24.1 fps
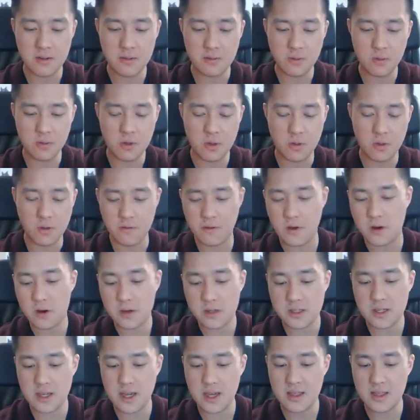for the
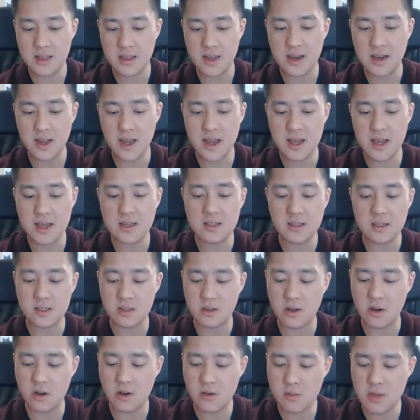reverse, and then a
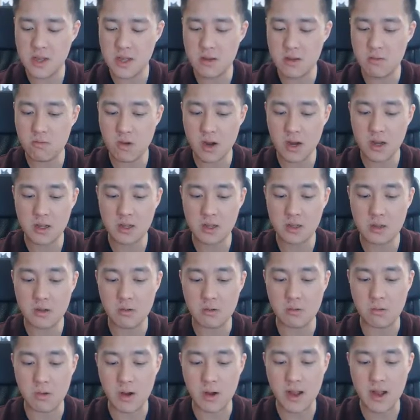Starmie regular
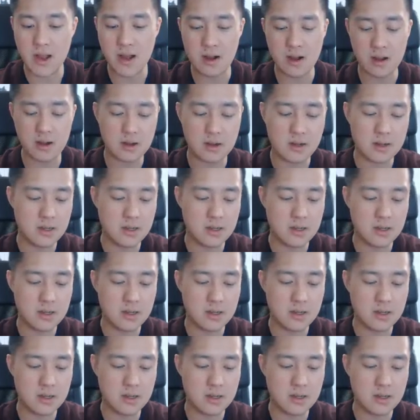rare.